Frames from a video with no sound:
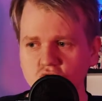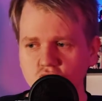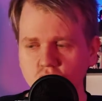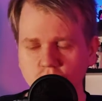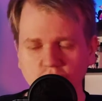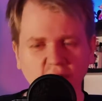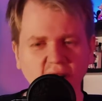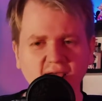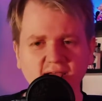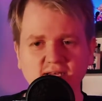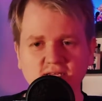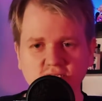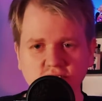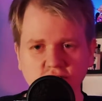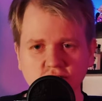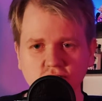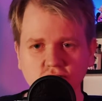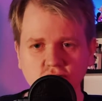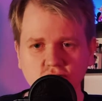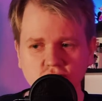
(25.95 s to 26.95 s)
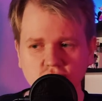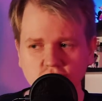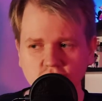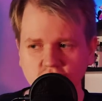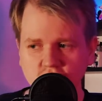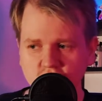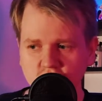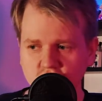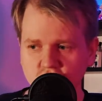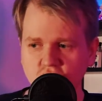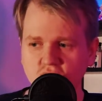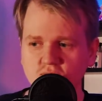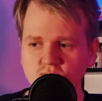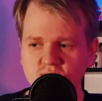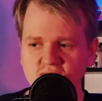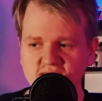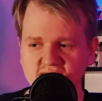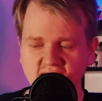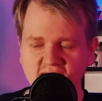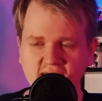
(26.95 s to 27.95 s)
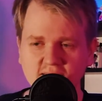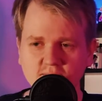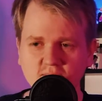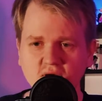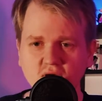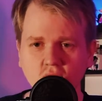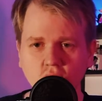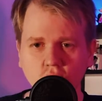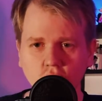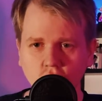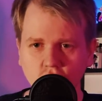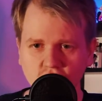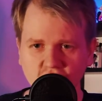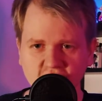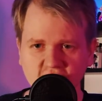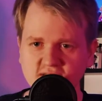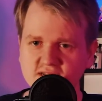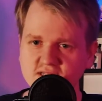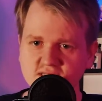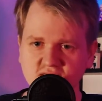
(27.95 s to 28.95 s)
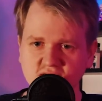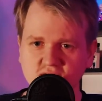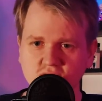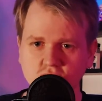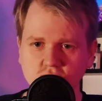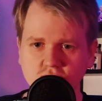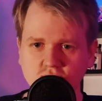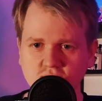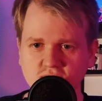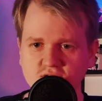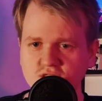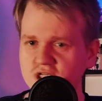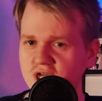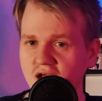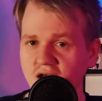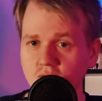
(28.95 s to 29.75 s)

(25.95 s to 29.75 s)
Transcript: brand new Kirby game on the Nintendo Switch.